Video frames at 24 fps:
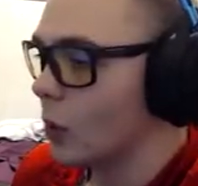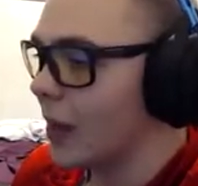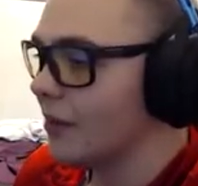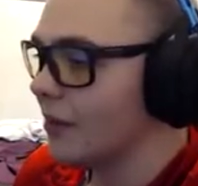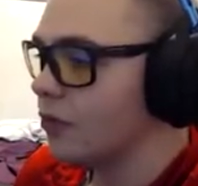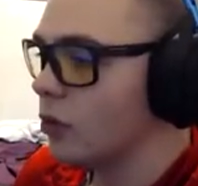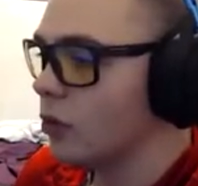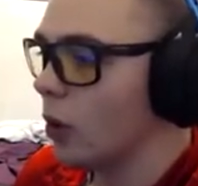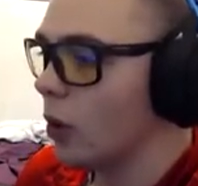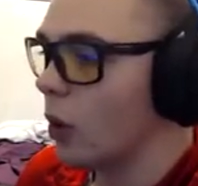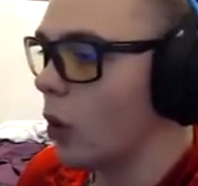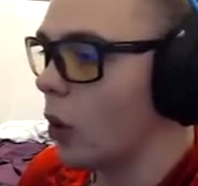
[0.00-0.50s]

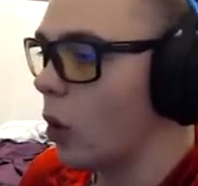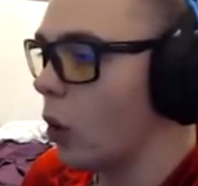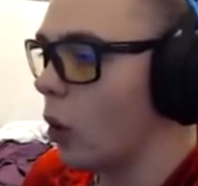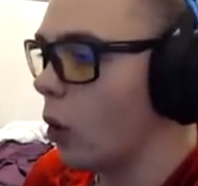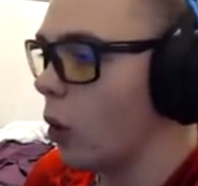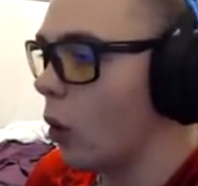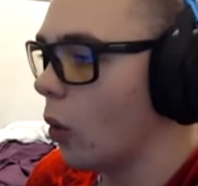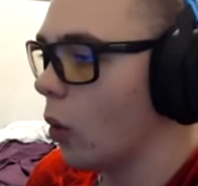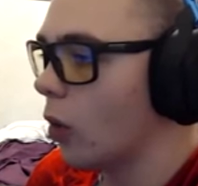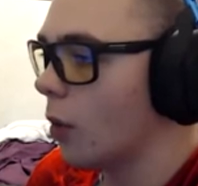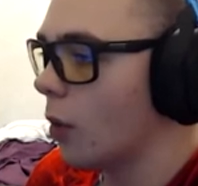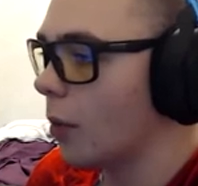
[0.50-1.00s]
So after a
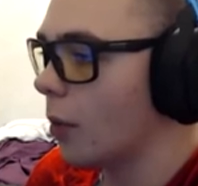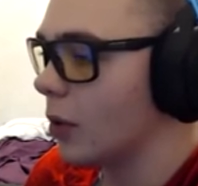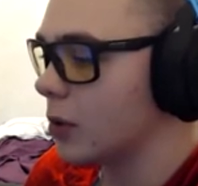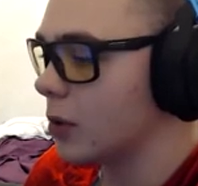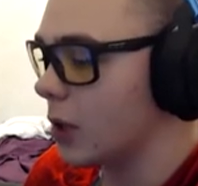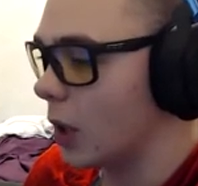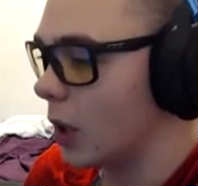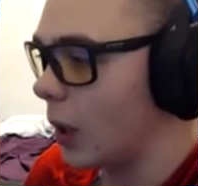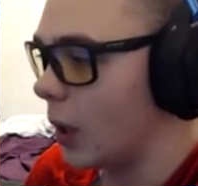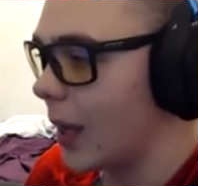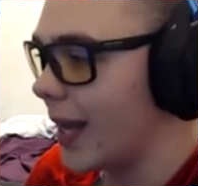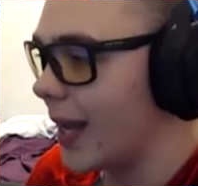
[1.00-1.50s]

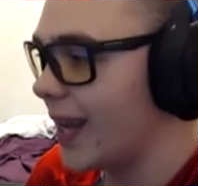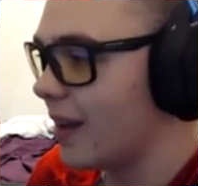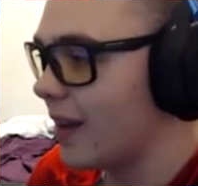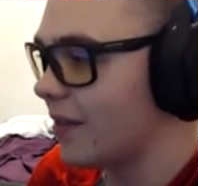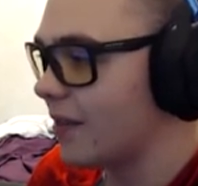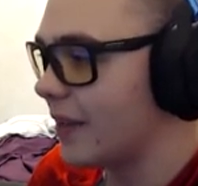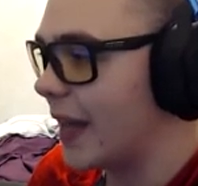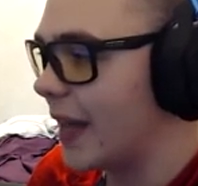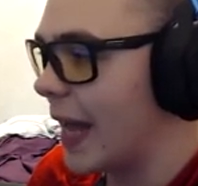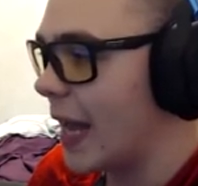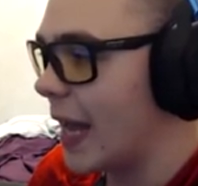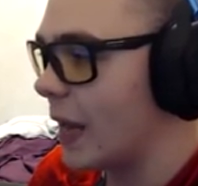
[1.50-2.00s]
horrible
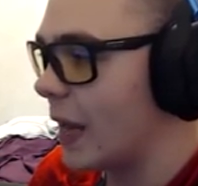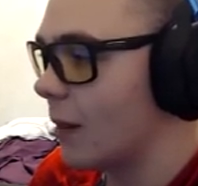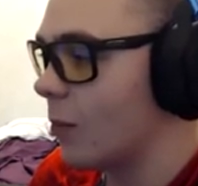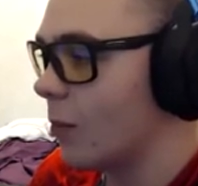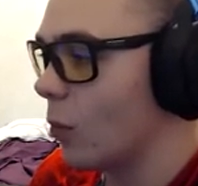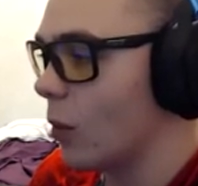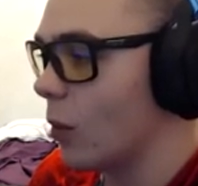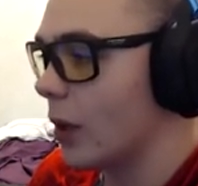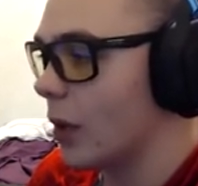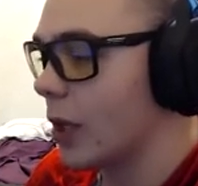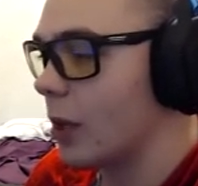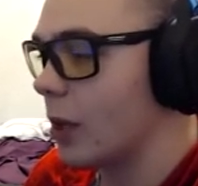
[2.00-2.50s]
delay of
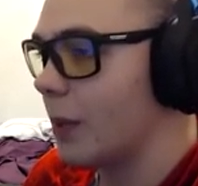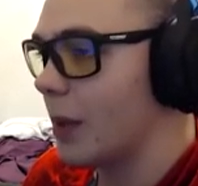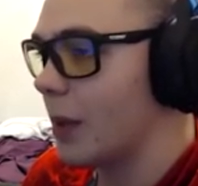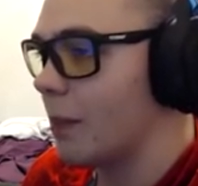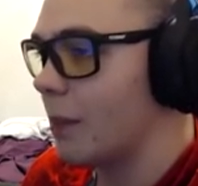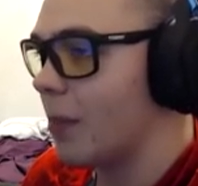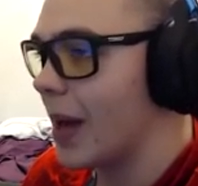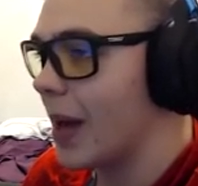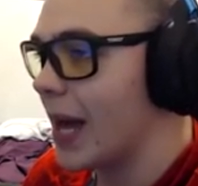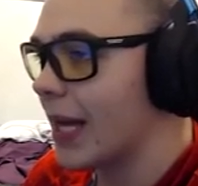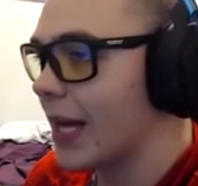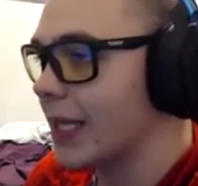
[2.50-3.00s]
game, we're going
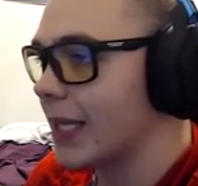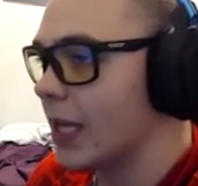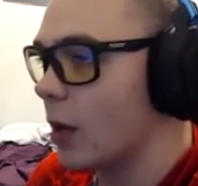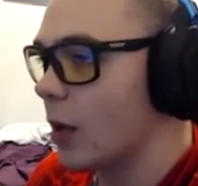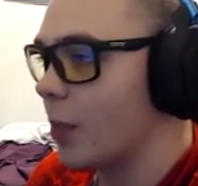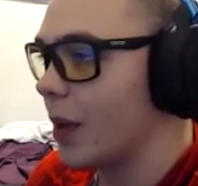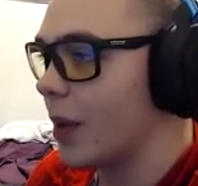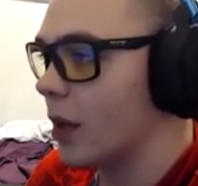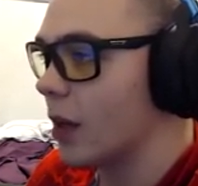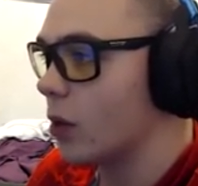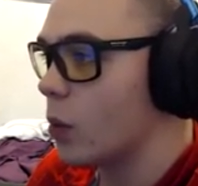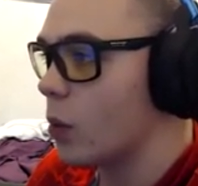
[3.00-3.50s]
to be
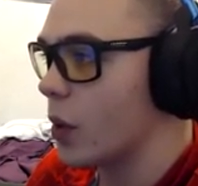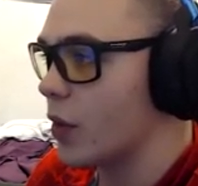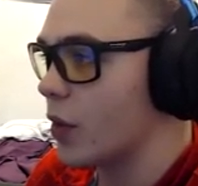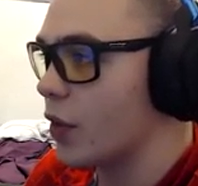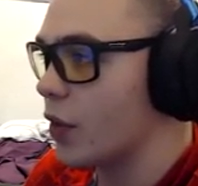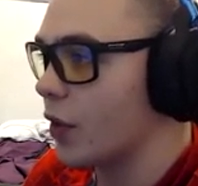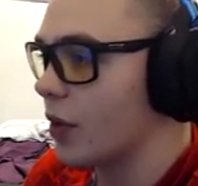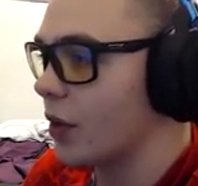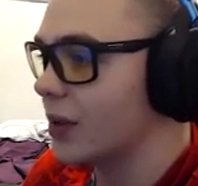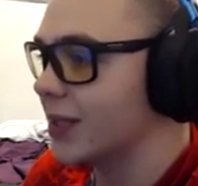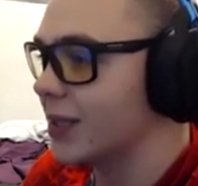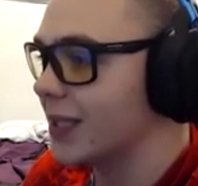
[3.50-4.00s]
backed up here
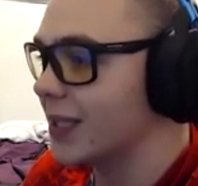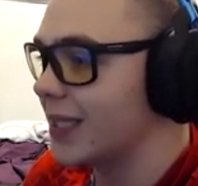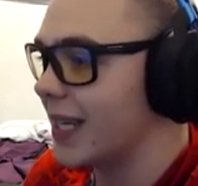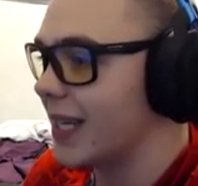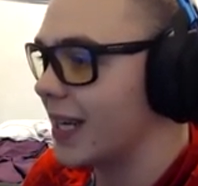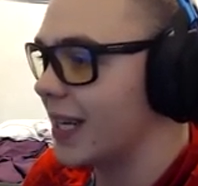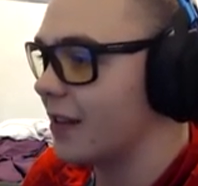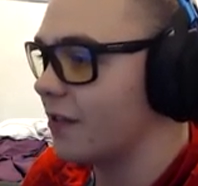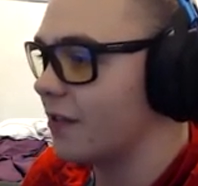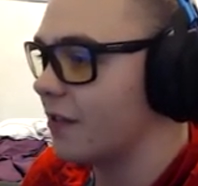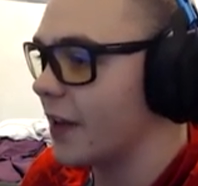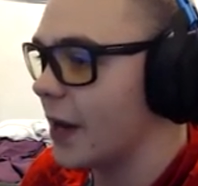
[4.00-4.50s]
to a 3rd
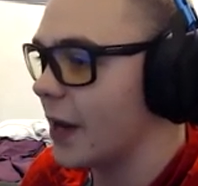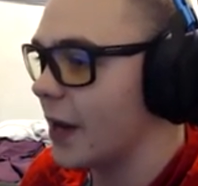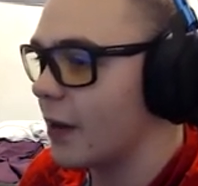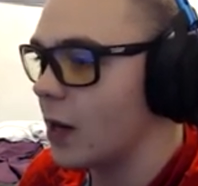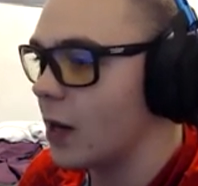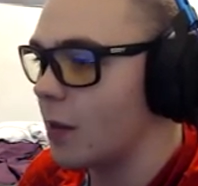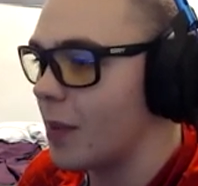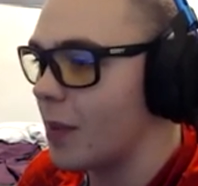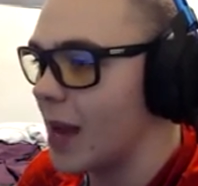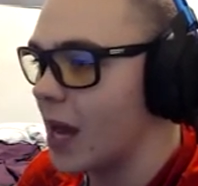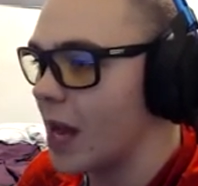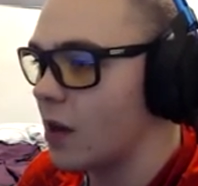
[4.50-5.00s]
and 10.
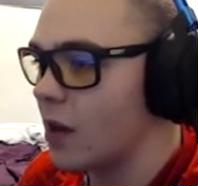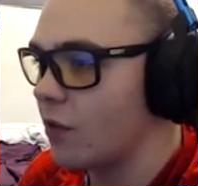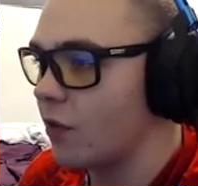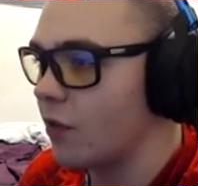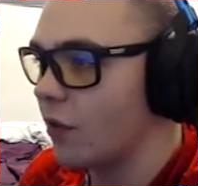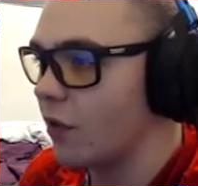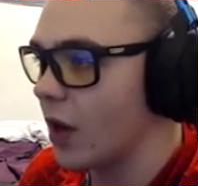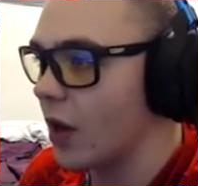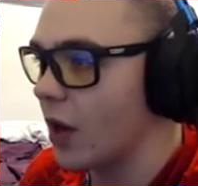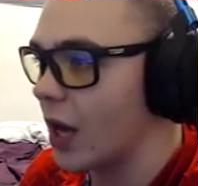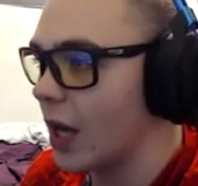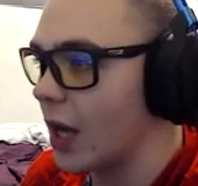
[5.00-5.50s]
Very
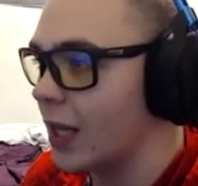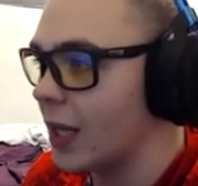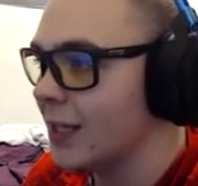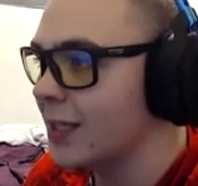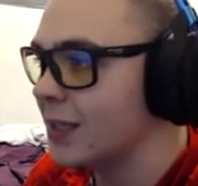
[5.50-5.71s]
bad for